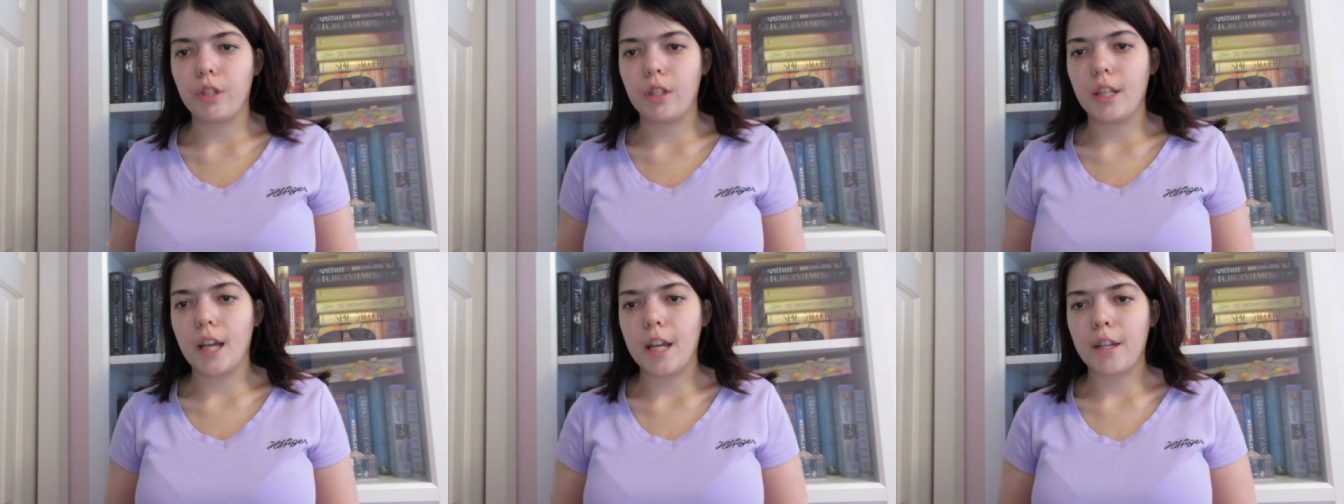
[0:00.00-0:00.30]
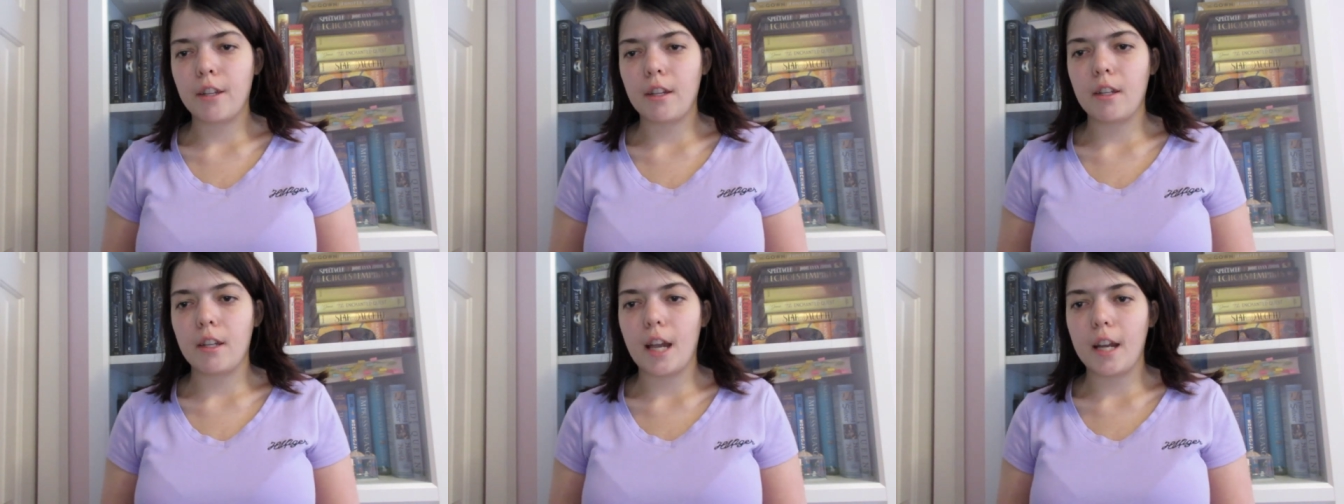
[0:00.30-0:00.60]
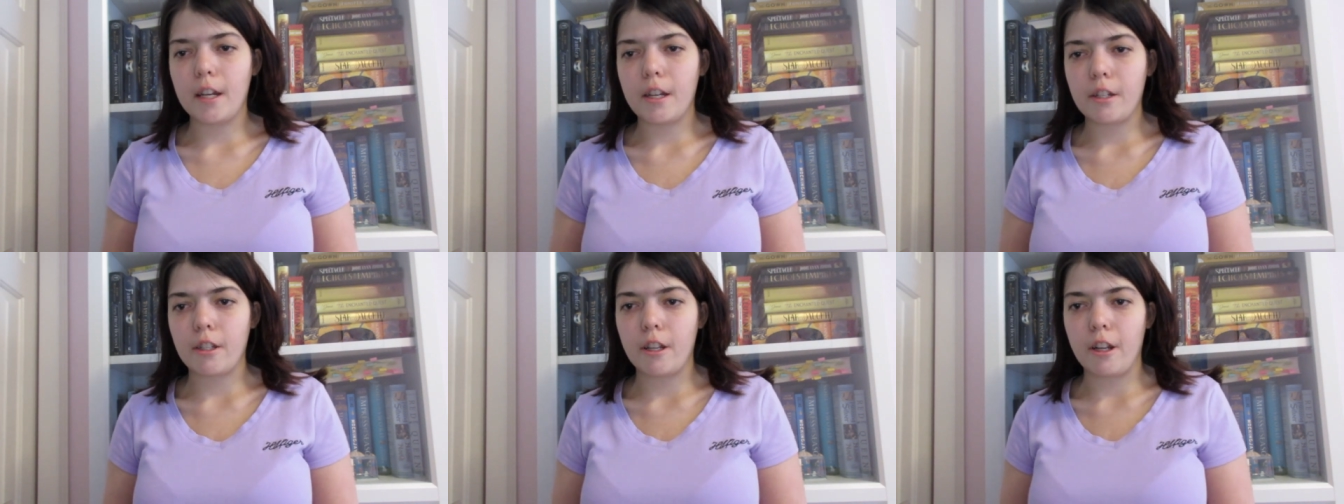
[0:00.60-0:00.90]
the
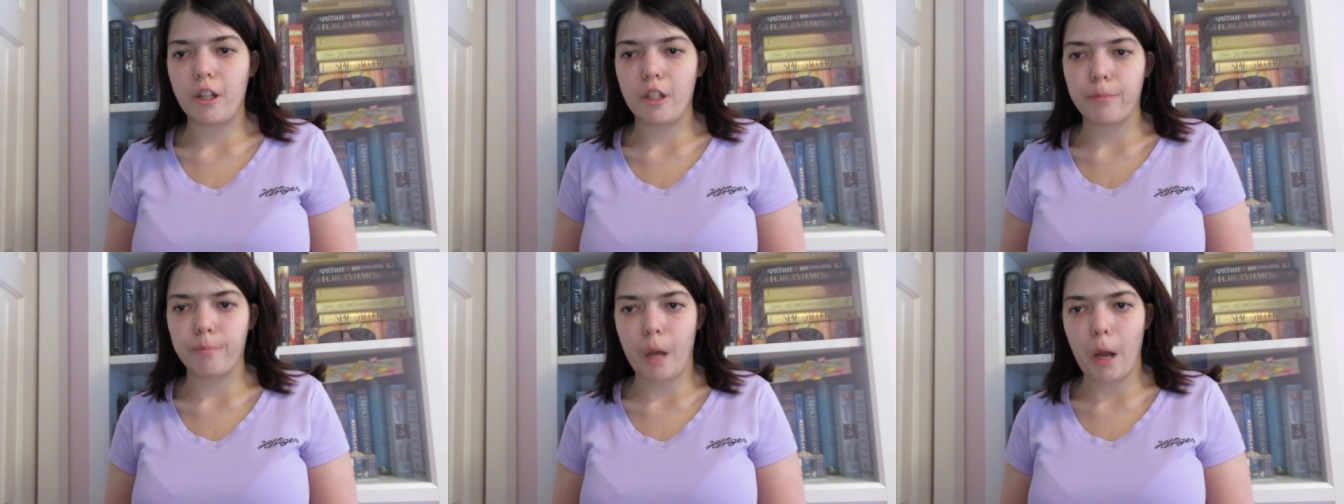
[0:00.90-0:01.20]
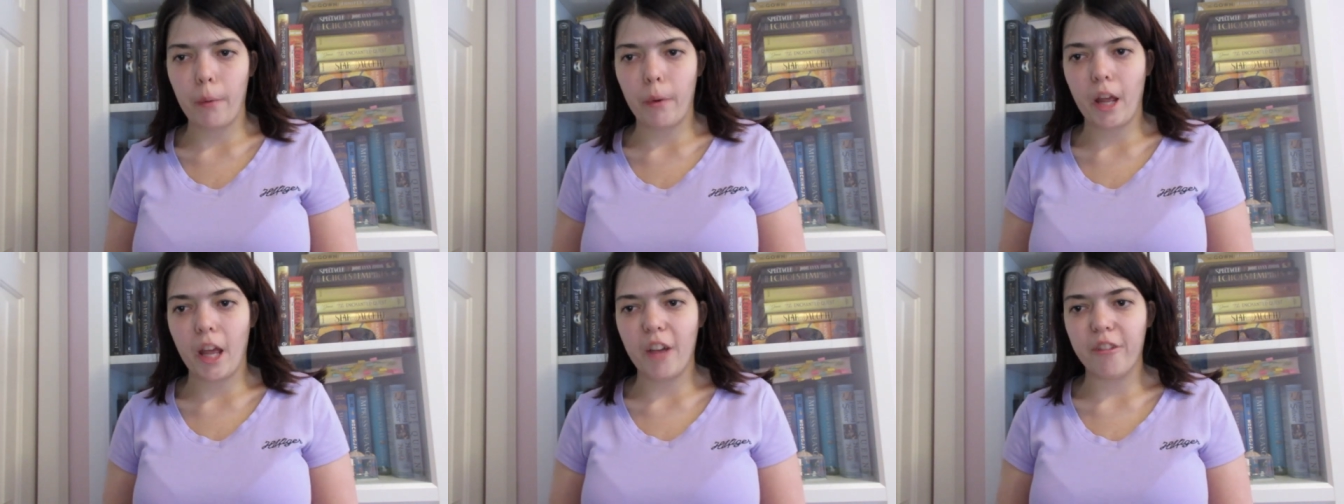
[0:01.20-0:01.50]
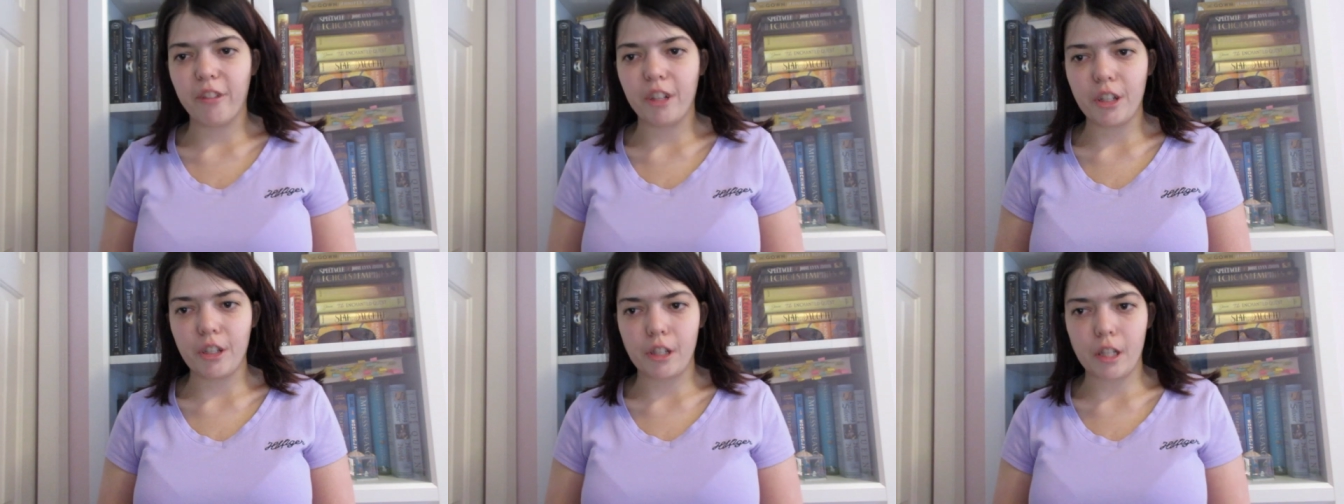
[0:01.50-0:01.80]
1996 Mount
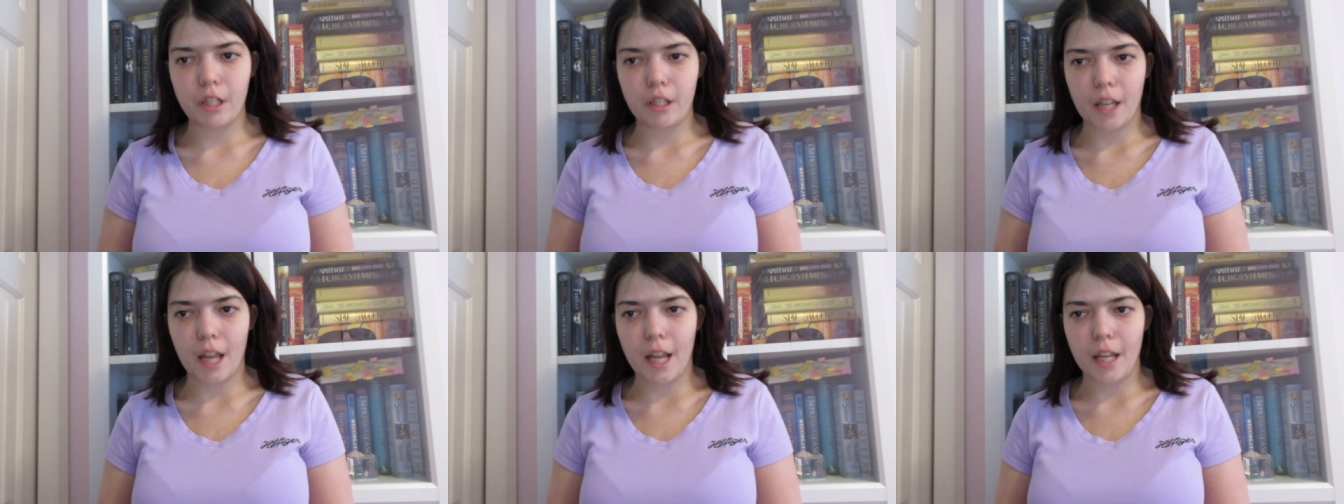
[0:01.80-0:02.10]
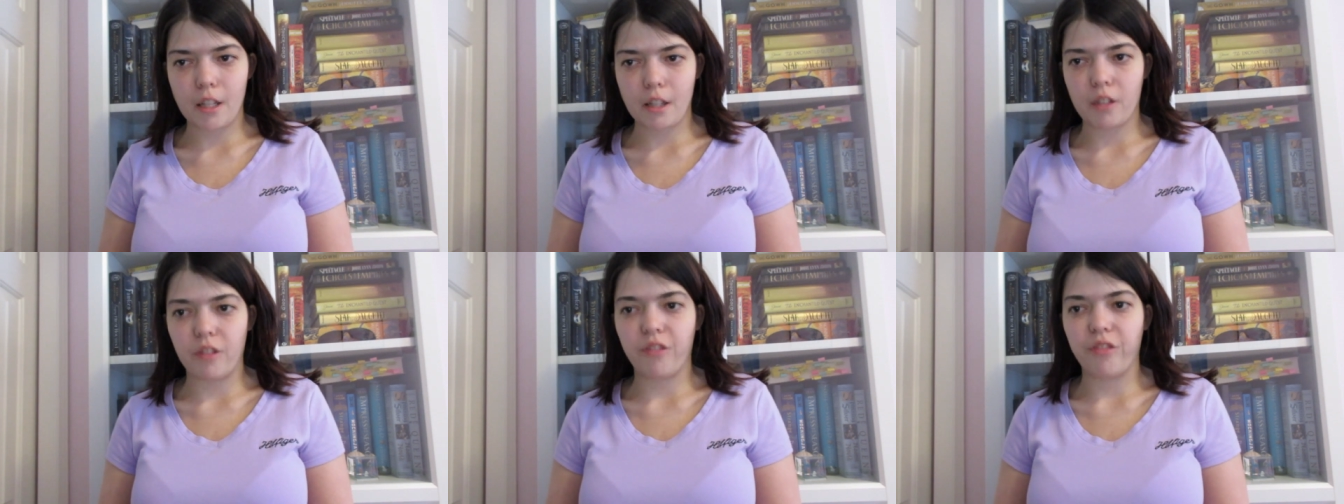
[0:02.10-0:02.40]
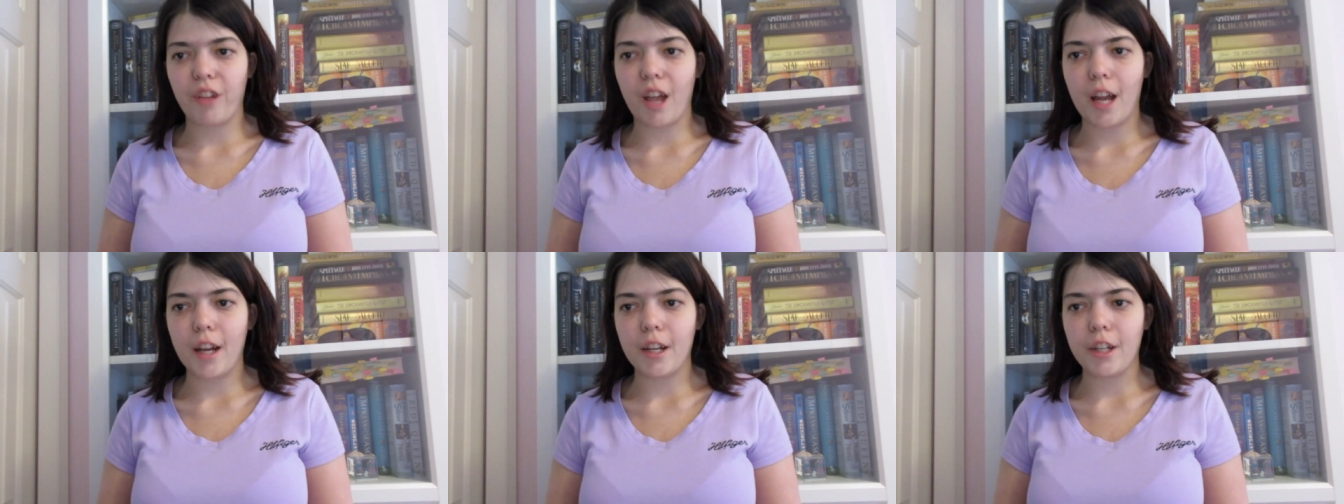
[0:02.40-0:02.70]
Everest disaster
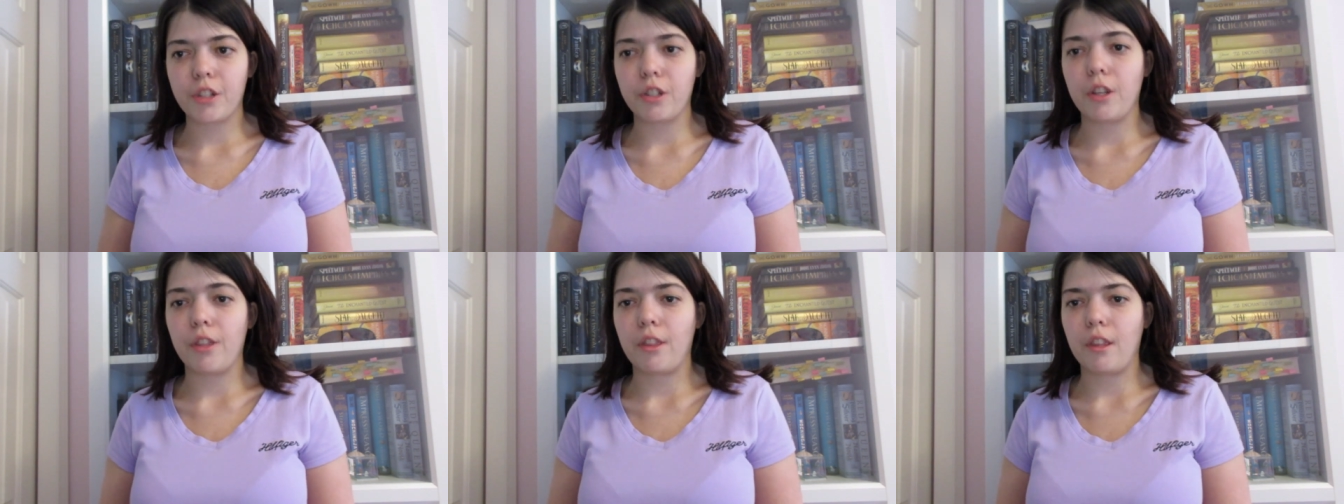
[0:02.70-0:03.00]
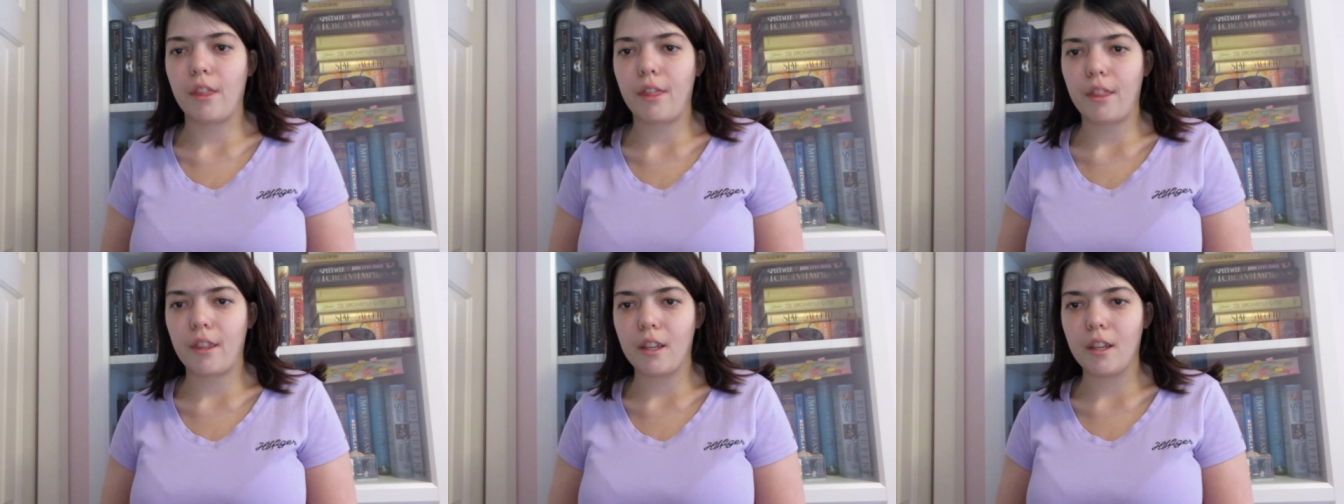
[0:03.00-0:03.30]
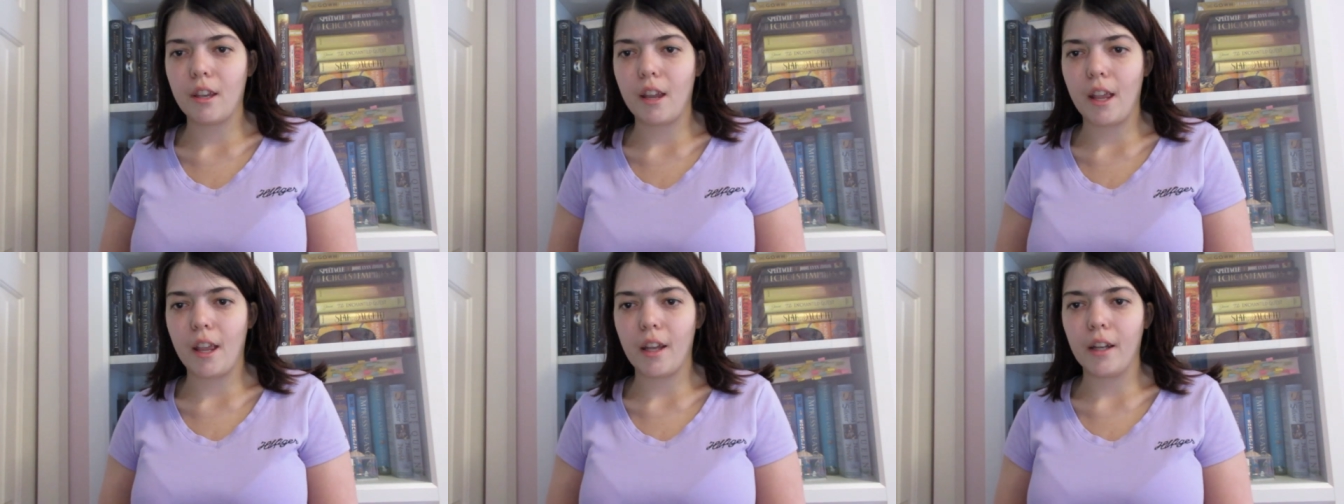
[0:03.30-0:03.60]
vanished into
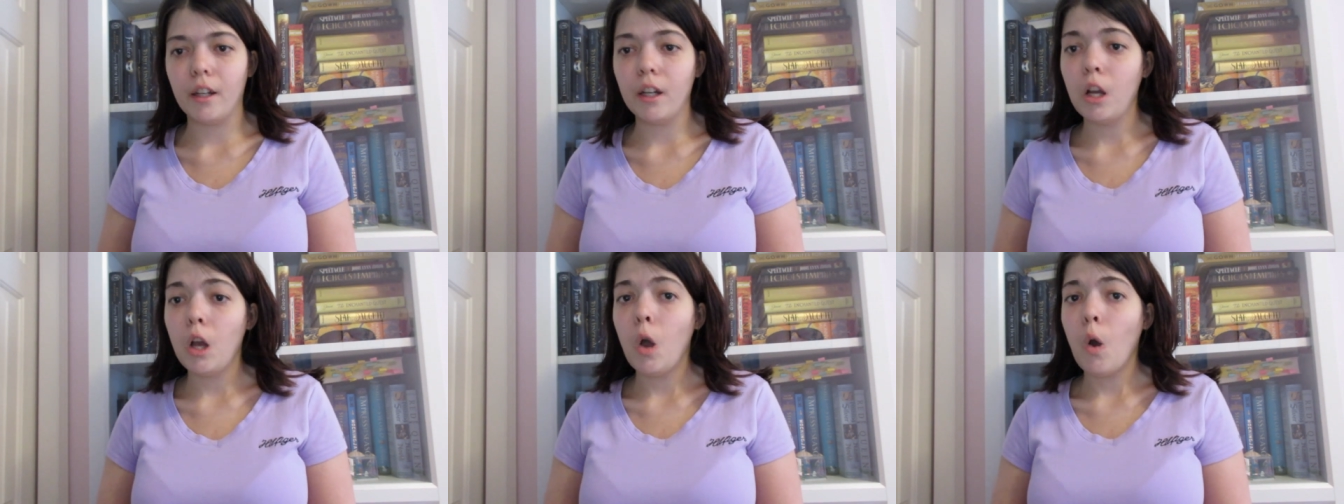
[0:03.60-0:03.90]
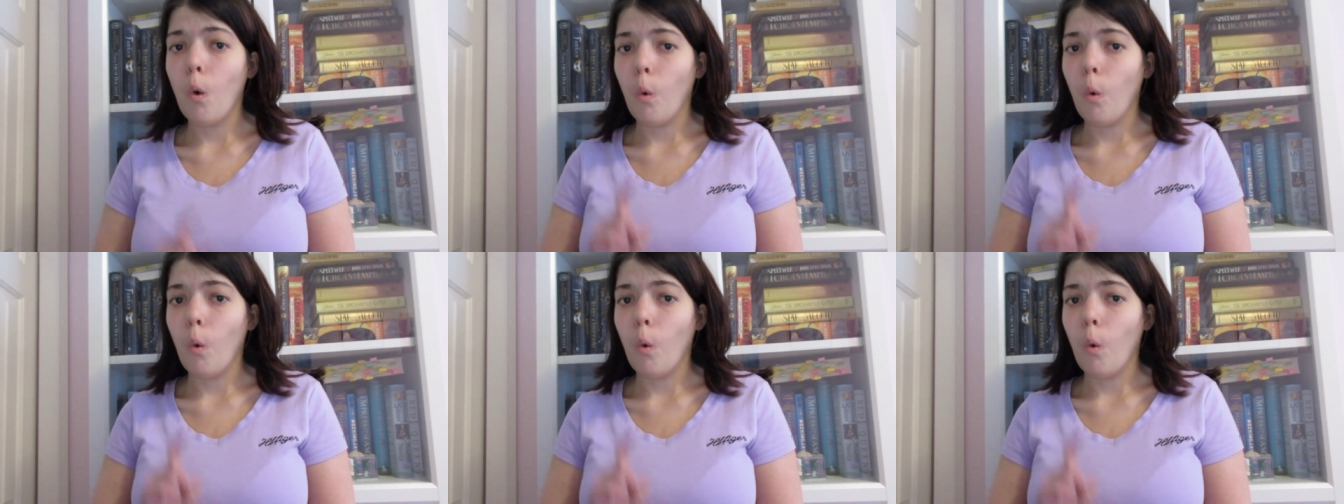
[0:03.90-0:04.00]
thin air,